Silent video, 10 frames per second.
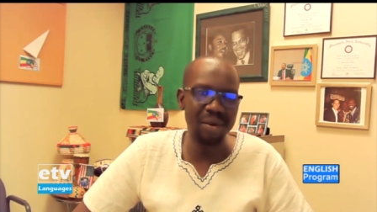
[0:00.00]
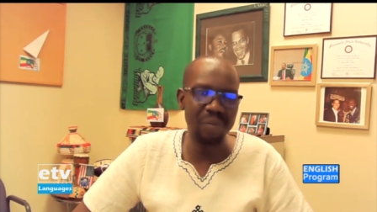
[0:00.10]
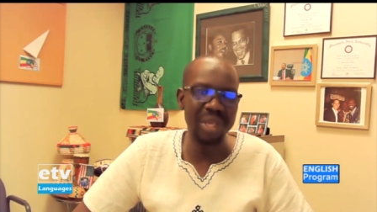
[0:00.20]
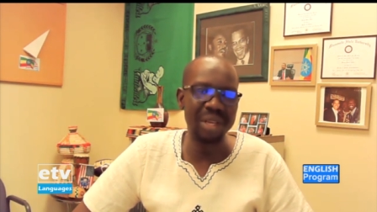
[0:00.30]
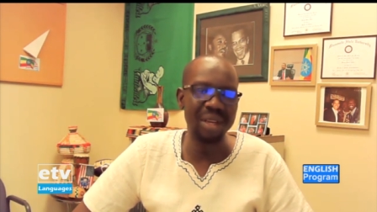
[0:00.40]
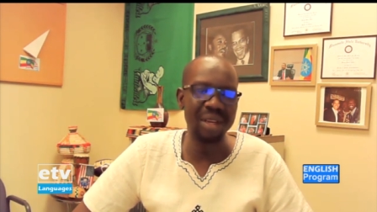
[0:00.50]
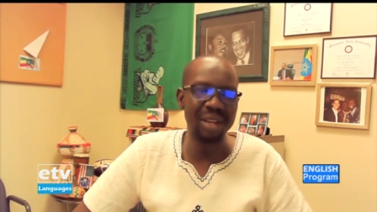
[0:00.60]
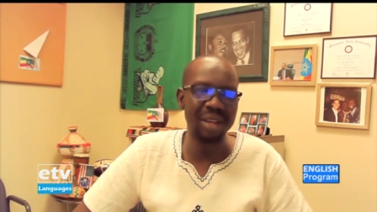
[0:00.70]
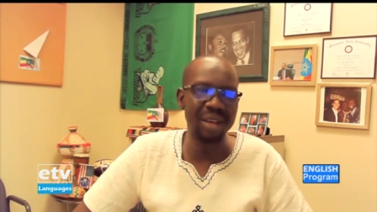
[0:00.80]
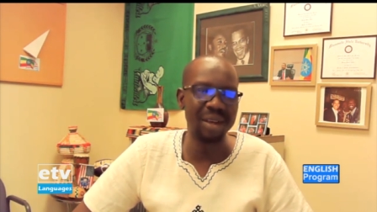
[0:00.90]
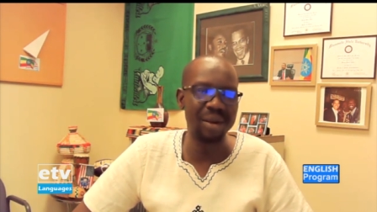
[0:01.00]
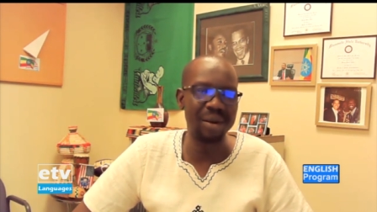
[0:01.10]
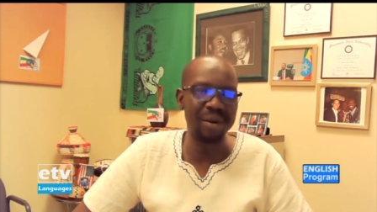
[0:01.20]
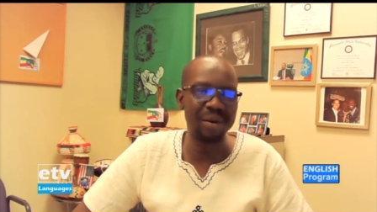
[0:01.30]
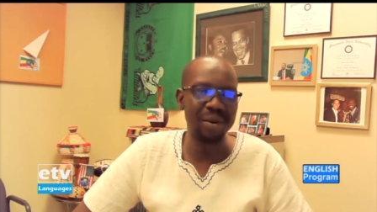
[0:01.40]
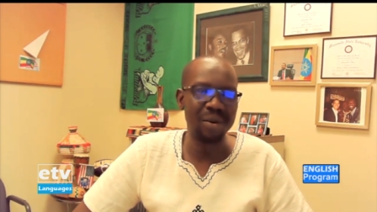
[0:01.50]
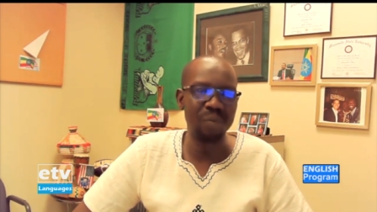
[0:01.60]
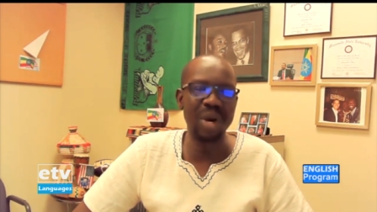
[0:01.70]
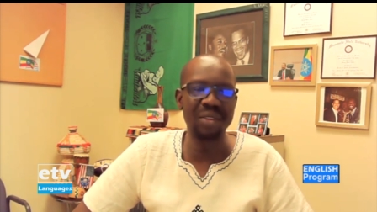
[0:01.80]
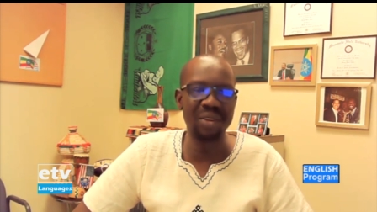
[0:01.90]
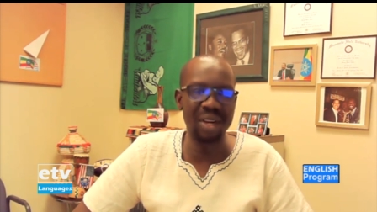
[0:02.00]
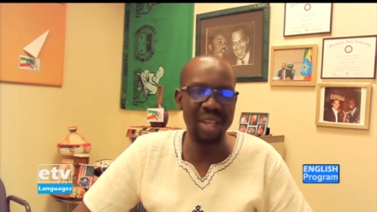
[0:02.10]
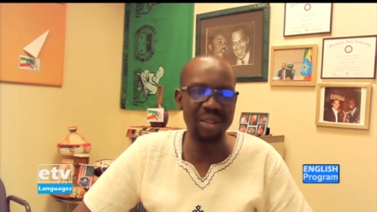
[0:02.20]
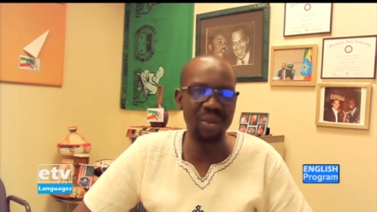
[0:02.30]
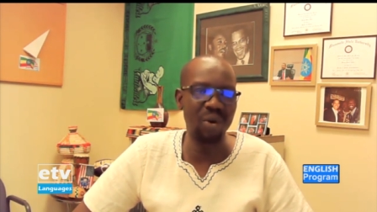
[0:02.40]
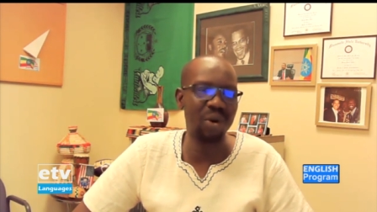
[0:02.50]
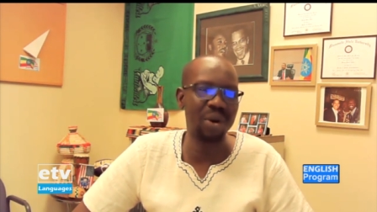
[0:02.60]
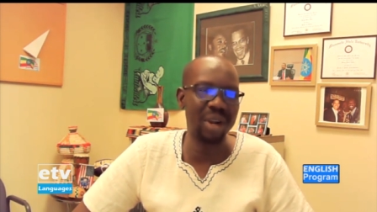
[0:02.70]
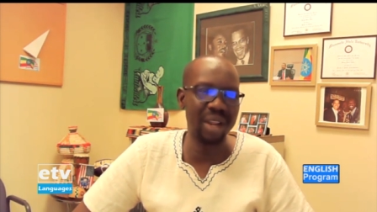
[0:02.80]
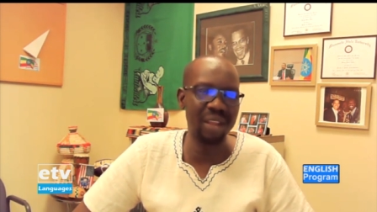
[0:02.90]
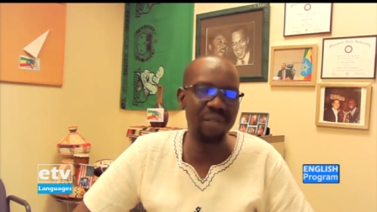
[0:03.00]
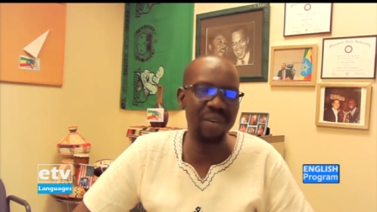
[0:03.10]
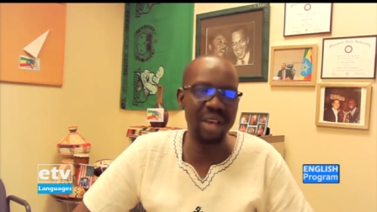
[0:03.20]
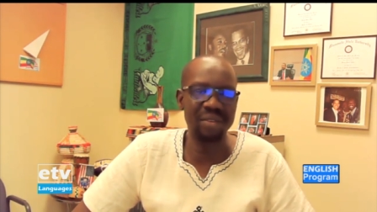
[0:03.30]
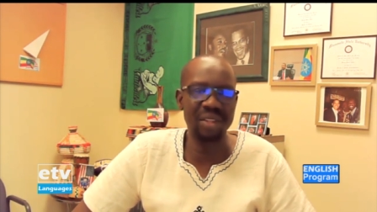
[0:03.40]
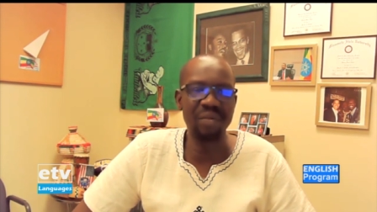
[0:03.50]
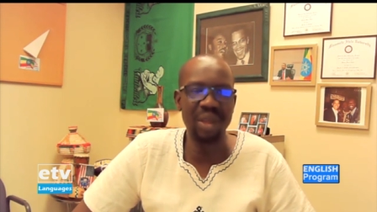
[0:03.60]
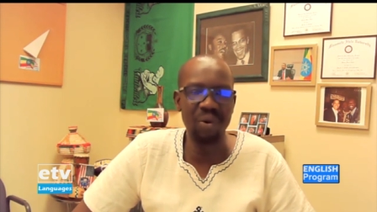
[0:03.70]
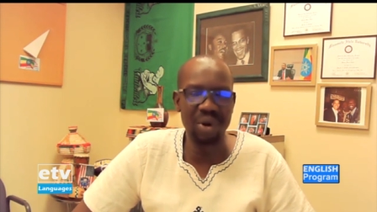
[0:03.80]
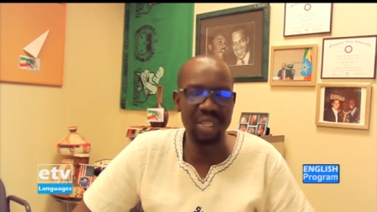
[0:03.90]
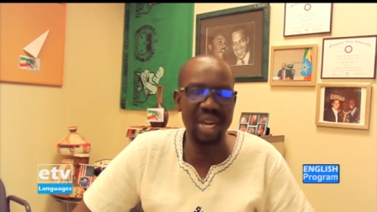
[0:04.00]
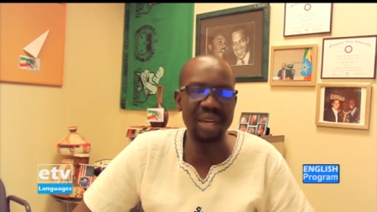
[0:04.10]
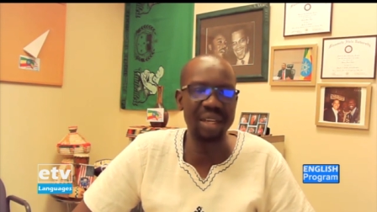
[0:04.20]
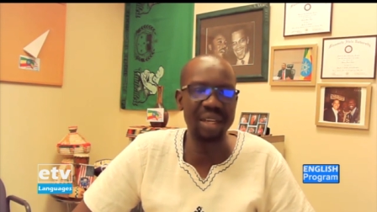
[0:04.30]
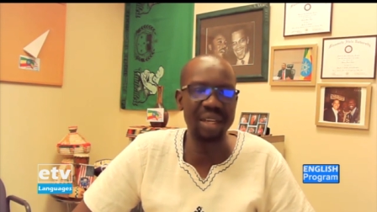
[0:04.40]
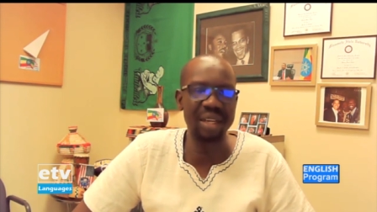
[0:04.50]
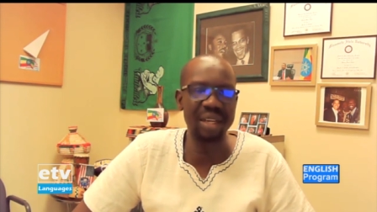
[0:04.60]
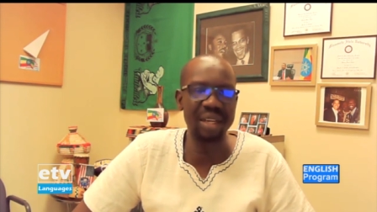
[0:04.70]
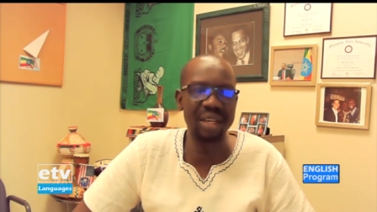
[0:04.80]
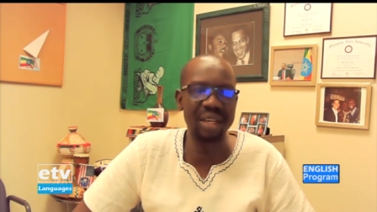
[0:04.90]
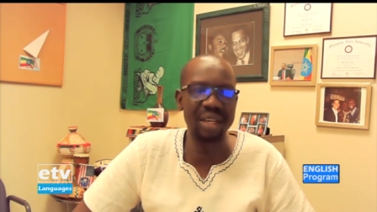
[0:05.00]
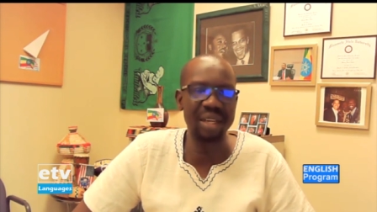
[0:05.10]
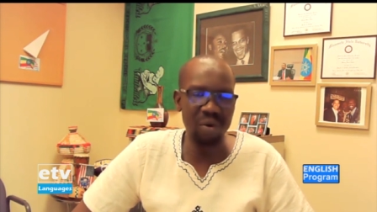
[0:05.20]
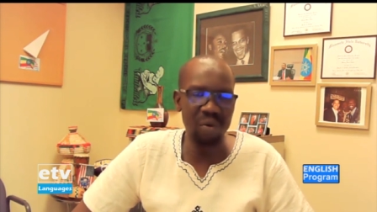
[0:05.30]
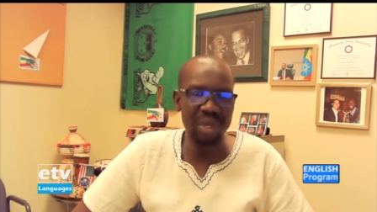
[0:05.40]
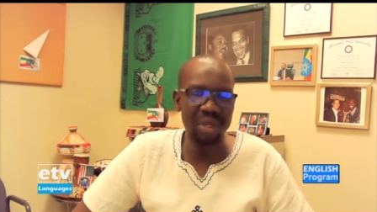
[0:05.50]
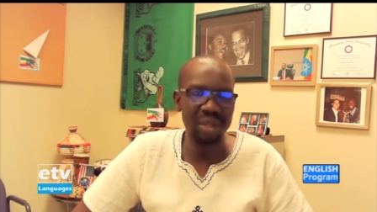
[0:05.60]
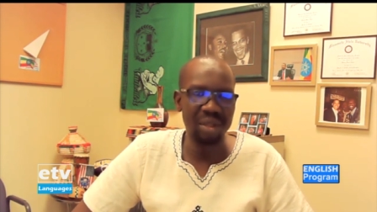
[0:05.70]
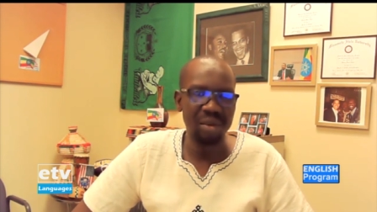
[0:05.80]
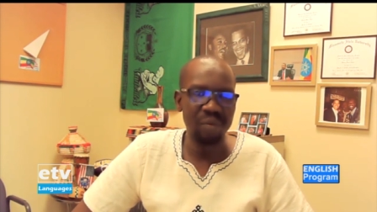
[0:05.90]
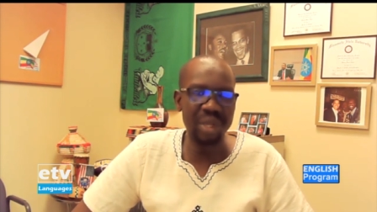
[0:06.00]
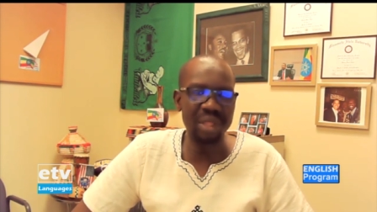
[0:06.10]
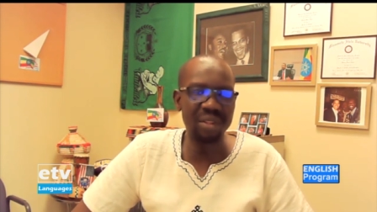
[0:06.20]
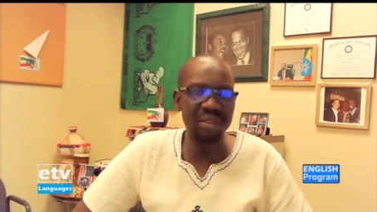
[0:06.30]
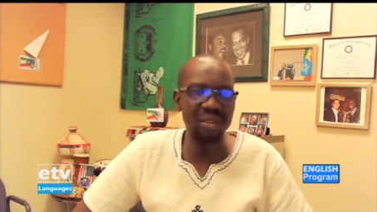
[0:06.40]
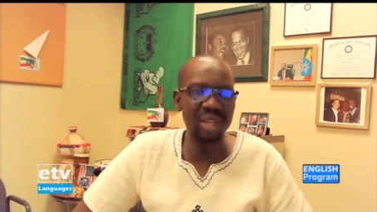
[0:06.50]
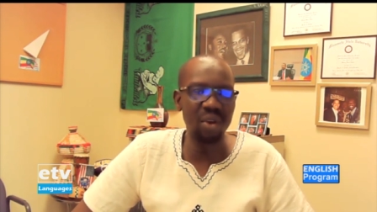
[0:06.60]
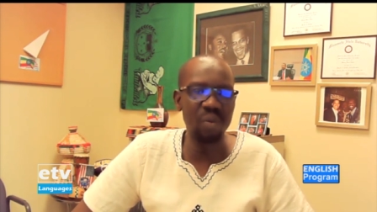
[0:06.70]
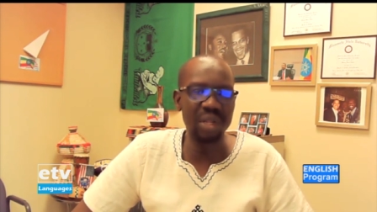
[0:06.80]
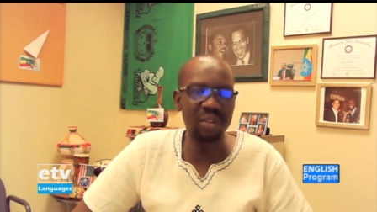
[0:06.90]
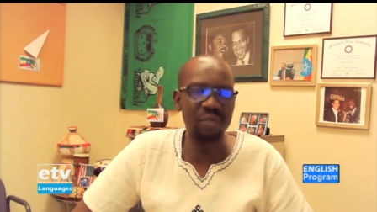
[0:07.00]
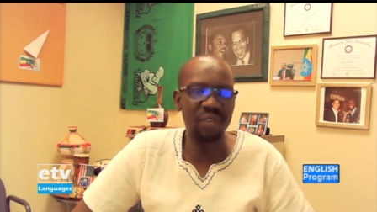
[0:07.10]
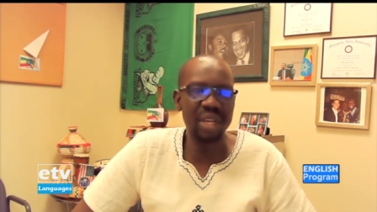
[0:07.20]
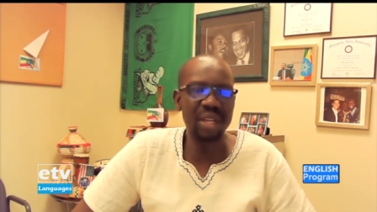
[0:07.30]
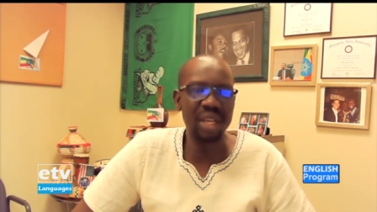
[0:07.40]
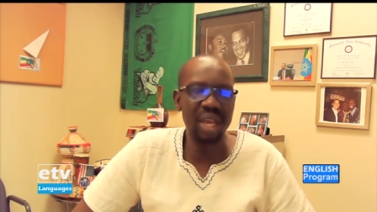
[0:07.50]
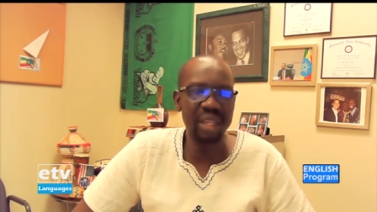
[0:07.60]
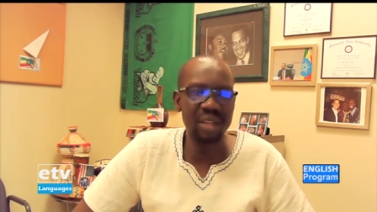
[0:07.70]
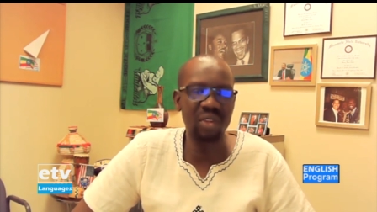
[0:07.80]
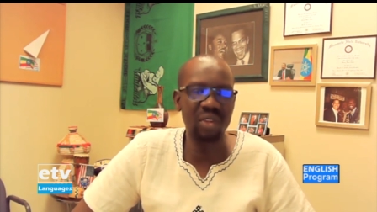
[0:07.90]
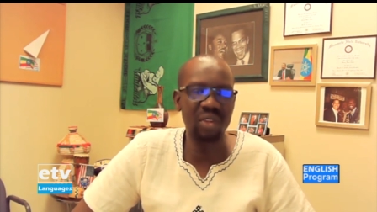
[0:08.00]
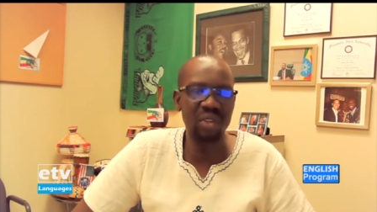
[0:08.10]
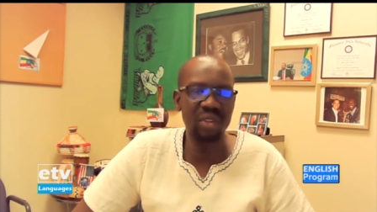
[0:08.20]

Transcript: being marginalized, or as if they were targeted by the government. But the government is fighting against an